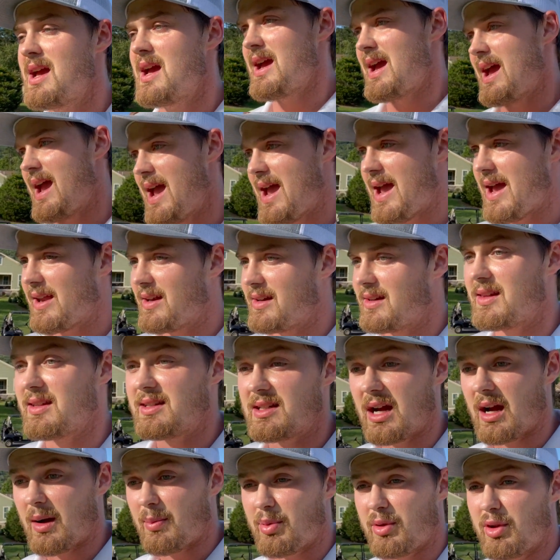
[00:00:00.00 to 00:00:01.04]
and the
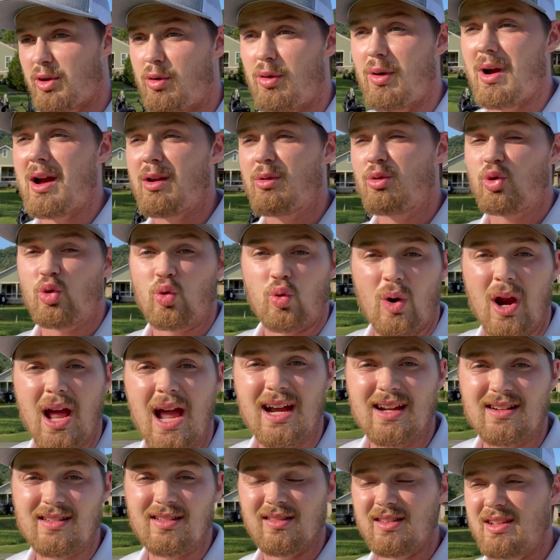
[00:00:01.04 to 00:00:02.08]
top of the crown
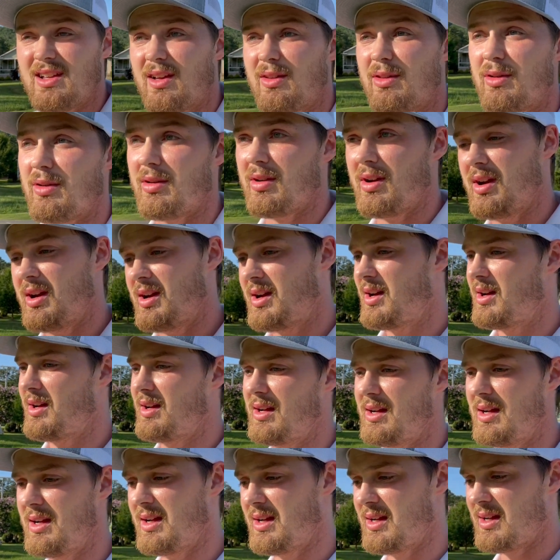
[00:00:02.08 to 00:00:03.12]
cracked on the other.
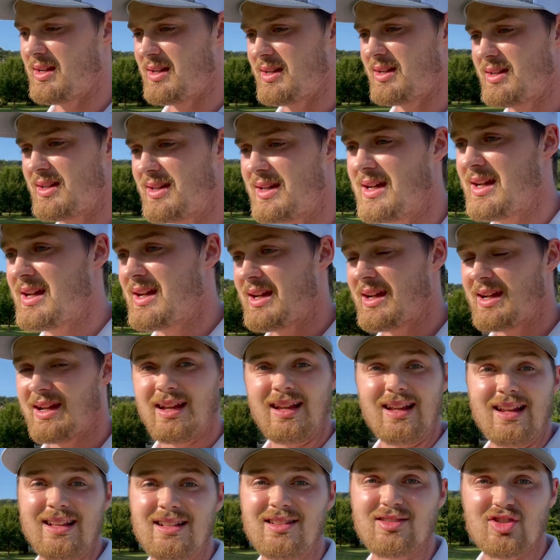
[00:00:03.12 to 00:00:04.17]

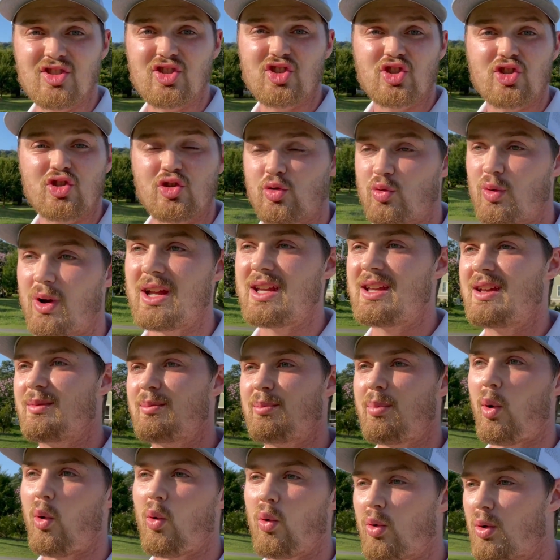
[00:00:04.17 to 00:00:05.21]
He didn't strike it
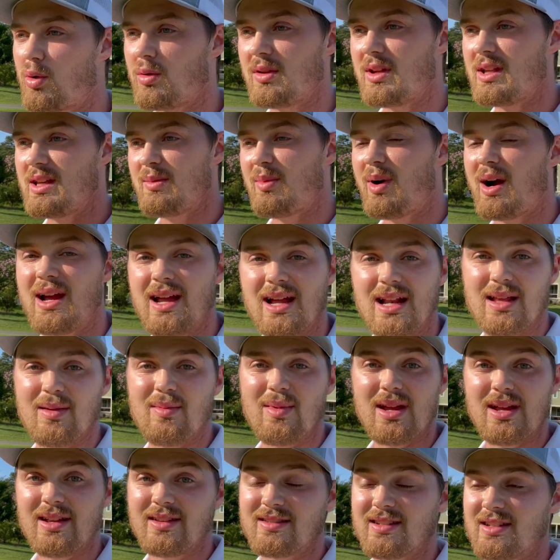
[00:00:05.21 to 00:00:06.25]
poorly by any
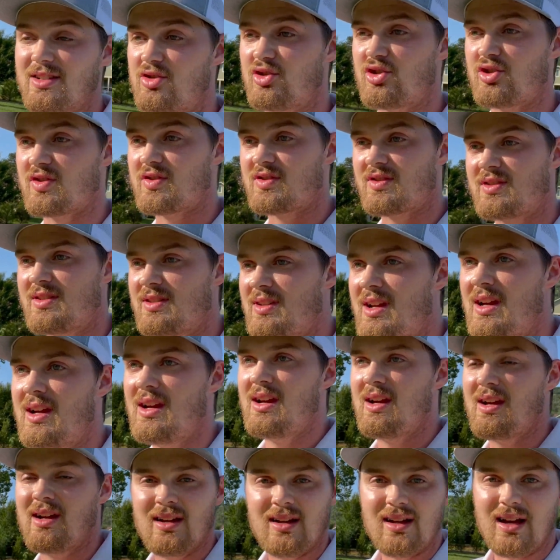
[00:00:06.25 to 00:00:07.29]
means, it just
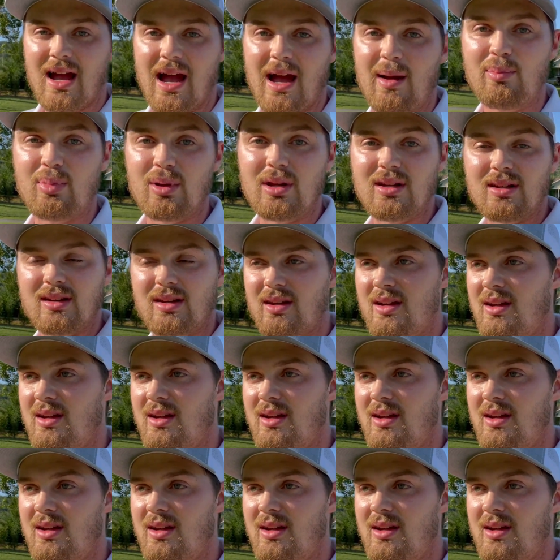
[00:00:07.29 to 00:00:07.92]
happened.